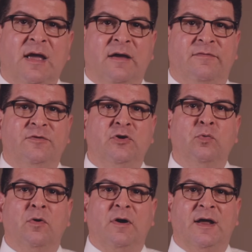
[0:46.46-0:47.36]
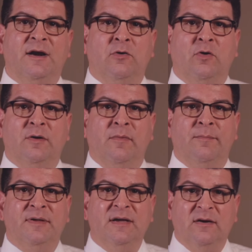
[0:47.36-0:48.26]
If you were in an
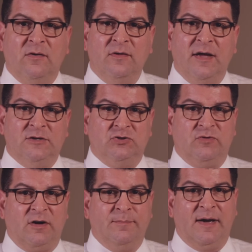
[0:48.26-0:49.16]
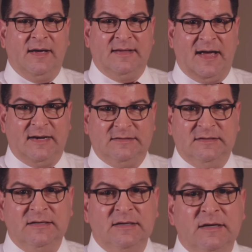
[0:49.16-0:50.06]
automobile and struck by a taxi,